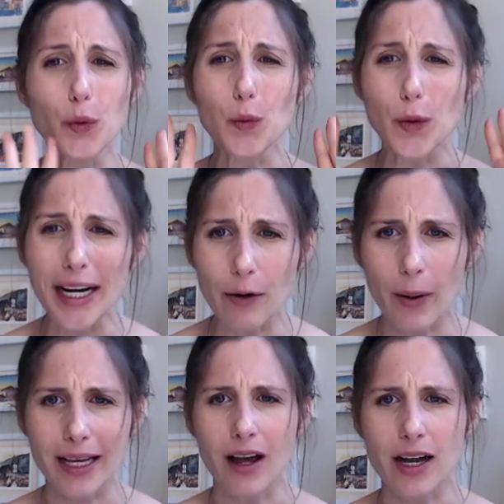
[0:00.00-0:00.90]
great at
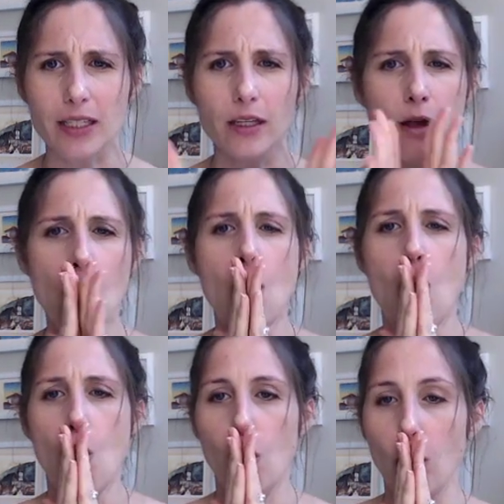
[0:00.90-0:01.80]
weight loss.
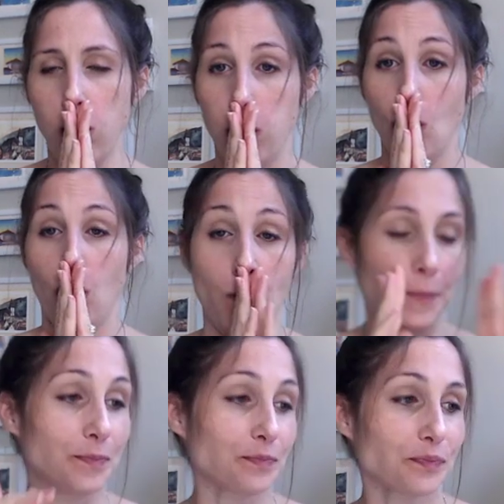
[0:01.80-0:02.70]
And